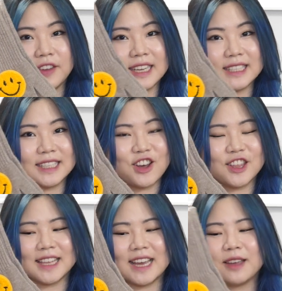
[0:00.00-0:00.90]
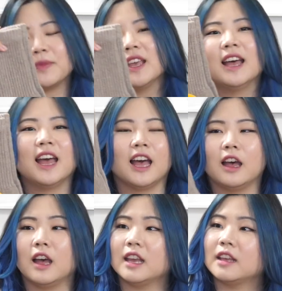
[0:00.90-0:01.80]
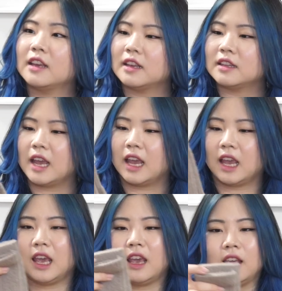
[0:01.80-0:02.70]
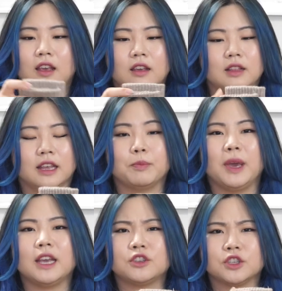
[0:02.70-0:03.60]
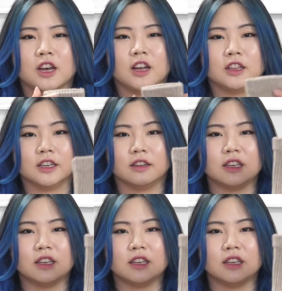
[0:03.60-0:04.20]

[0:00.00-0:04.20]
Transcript: face on them in a like beige color.